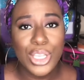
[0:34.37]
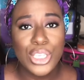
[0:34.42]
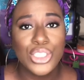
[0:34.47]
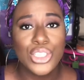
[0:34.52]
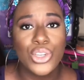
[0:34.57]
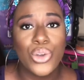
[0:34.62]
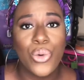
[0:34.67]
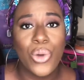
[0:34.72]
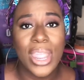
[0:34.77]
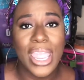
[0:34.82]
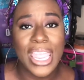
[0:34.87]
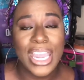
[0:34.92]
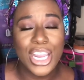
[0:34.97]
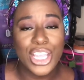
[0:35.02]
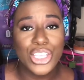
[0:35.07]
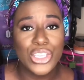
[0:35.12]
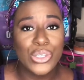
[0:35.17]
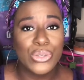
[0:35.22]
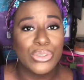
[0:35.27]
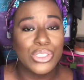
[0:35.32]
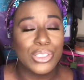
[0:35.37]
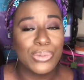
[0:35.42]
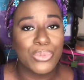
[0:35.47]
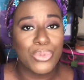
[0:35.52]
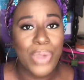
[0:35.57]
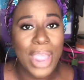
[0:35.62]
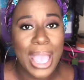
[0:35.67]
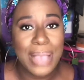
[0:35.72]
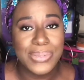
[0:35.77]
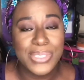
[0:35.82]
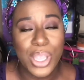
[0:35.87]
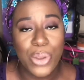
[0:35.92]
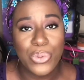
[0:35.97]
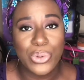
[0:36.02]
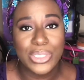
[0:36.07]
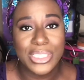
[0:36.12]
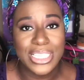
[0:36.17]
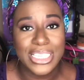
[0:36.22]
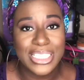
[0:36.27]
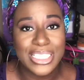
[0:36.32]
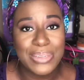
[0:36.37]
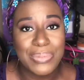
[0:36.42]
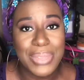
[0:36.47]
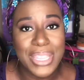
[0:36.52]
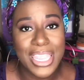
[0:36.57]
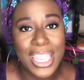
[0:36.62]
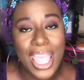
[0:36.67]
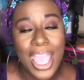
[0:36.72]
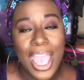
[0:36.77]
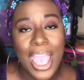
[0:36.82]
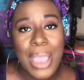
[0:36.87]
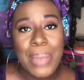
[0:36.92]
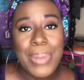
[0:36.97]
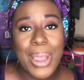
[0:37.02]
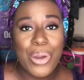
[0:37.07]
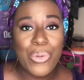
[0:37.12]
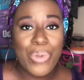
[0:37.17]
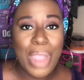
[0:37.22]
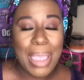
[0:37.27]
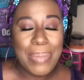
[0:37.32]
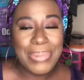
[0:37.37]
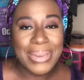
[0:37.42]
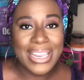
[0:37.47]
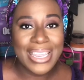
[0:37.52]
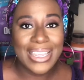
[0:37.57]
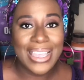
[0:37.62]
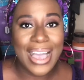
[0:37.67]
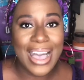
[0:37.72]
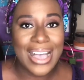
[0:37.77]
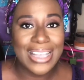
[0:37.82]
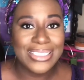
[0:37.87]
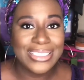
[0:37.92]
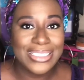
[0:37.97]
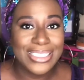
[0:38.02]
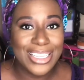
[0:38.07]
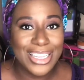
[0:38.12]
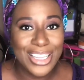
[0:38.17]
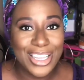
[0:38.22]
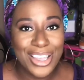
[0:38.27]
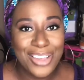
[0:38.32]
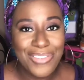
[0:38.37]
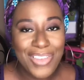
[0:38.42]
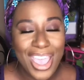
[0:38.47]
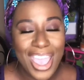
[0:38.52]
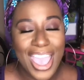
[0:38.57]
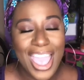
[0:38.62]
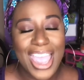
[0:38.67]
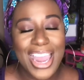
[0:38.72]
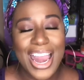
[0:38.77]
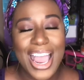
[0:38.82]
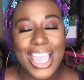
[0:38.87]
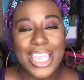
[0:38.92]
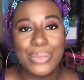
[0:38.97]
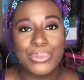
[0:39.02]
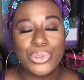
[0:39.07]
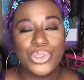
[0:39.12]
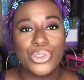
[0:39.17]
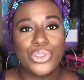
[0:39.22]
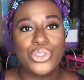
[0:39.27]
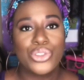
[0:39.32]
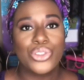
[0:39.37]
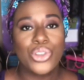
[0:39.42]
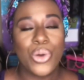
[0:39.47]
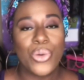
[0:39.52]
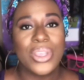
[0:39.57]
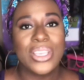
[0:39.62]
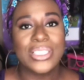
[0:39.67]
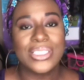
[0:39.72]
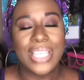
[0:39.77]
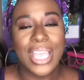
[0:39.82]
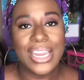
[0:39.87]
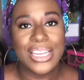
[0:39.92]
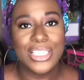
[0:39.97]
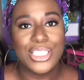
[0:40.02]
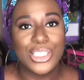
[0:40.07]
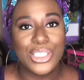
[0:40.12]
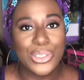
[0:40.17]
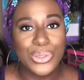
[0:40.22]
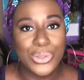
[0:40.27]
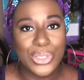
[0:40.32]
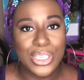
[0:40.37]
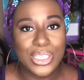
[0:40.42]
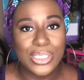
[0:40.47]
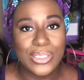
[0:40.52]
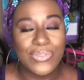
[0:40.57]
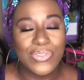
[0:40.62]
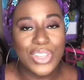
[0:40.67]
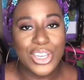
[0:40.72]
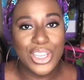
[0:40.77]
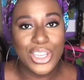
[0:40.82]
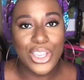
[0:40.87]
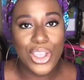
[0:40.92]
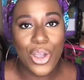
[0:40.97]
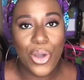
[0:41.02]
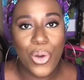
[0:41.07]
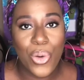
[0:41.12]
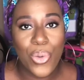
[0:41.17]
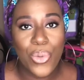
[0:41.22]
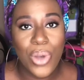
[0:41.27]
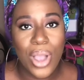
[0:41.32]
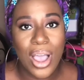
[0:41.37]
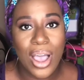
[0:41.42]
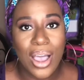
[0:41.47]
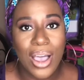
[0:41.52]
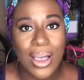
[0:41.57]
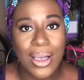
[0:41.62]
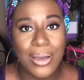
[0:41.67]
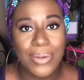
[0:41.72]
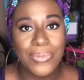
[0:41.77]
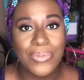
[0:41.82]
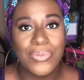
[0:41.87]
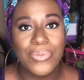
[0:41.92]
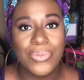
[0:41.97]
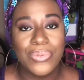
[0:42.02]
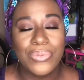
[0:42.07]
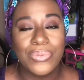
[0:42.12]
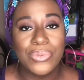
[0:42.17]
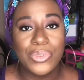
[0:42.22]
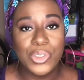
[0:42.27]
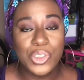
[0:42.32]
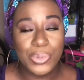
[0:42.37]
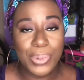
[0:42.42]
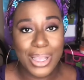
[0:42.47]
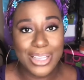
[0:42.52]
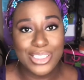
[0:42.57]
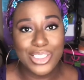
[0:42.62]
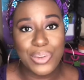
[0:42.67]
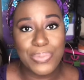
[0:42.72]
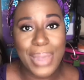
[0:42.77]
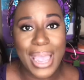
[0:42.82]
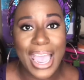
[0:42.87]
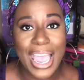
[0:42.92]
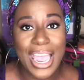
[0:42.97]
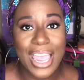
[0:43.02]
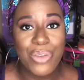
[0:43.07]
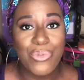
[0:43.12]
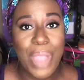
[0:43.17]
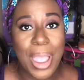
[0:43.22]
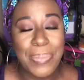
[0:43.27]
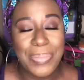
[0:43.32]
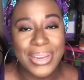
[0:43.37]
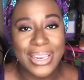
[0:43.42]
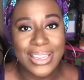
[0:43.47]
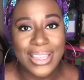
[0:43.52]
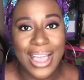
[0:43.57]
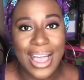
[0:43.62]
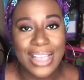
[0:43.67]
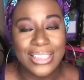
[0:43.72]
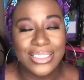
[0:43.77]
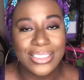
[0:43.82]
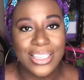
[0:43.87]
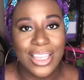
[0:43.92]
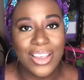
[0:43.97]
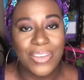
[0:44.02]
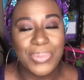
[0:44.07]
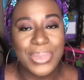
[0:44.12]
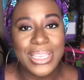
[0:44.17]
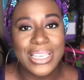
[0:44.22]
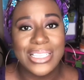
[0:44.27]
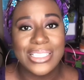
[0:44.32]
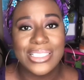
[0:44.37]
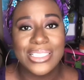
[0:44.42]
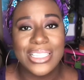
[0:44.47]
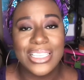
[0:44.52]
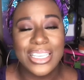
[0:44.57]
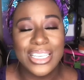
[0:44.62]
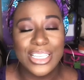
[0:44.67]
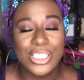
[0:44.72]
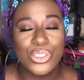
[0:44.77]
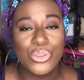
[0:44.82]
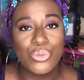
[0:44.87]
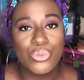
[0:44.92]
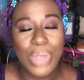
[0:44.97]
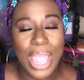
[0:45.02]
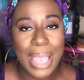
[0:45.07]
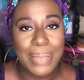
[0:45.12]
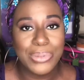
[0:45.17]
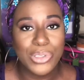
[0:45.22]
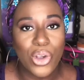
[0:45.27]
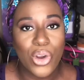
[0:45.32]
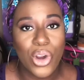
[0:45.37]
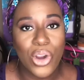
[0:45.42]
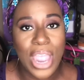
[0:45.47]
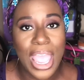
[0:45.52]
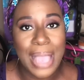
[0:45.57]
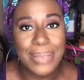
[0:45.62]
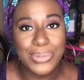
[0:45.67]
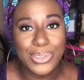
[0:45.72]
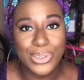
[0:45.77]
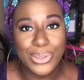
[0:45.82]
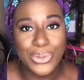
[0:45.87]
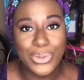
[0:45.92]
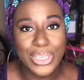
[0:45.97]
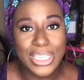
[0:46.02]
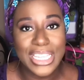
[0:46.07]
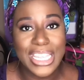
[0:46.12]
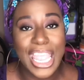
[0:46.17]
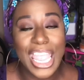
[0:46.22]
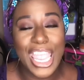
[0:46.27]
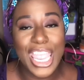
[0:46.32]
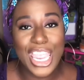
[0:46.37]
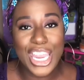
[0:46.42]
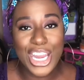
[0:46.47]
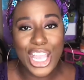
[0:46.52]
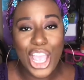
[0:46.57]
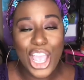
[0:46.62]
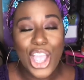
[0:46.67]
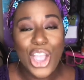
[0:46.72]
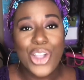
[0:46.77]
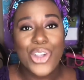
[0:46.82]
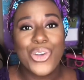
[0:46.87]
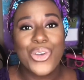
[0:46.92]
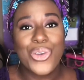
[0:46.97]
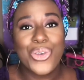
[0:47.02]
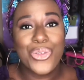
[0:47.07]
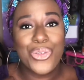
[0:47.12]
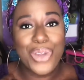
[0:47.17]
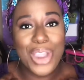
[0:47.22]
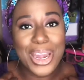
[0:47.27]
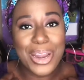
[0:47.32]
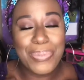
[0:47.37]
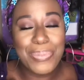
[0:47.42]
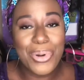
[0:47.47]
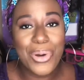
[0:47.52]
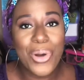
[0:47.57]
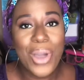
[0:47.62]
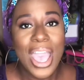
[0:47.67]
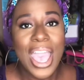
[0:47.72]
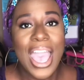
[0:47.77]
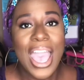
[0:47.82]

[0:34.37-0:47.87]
to go ahead and use some wraps that were sent to me by Wrapping in God's Love. And I am so excited to do this video sponsored by Wrapping in God's Love, because these wraps are absolutely incredible.